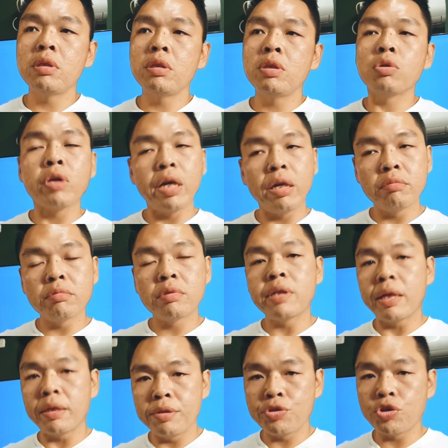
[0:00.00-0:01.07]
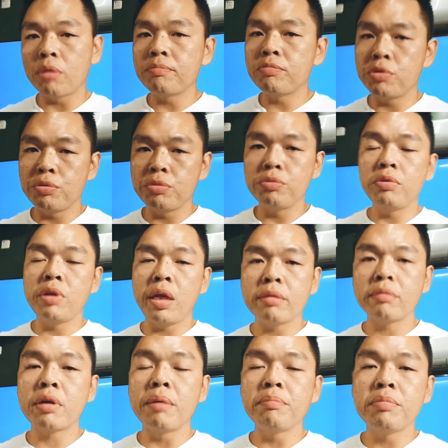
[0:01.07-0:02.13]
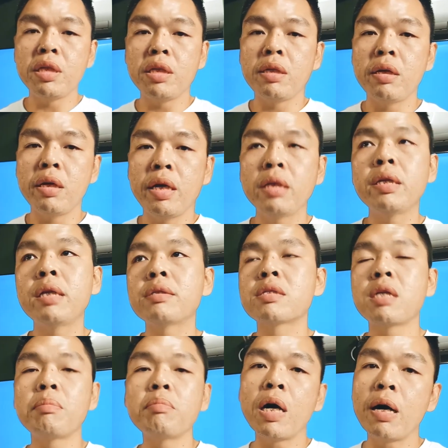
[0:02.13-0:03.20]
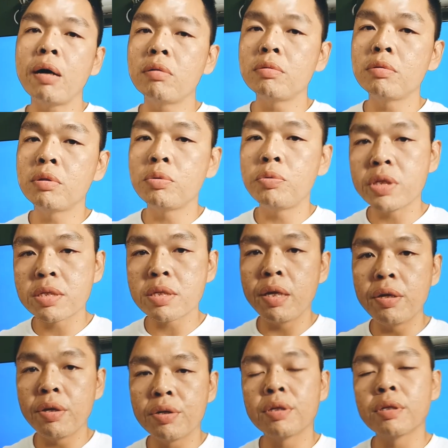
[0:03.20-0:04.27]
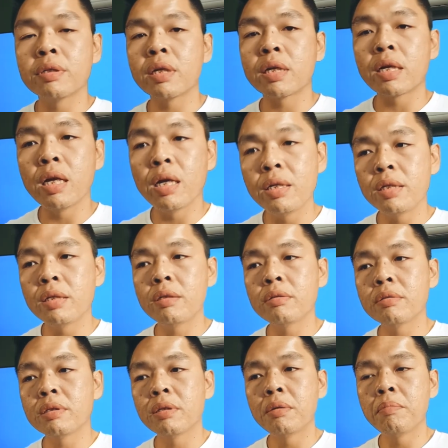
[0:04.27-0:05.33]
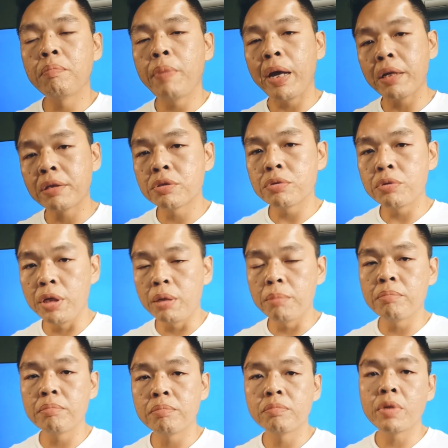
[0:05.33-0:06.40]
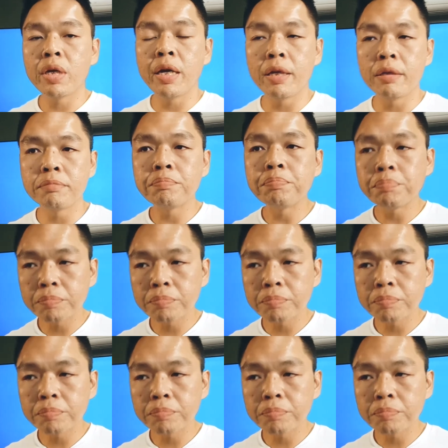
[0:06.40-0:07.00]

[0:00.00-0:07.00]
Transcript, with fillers: you can send the job to that company. And then somehow two weeks later, the client back to him and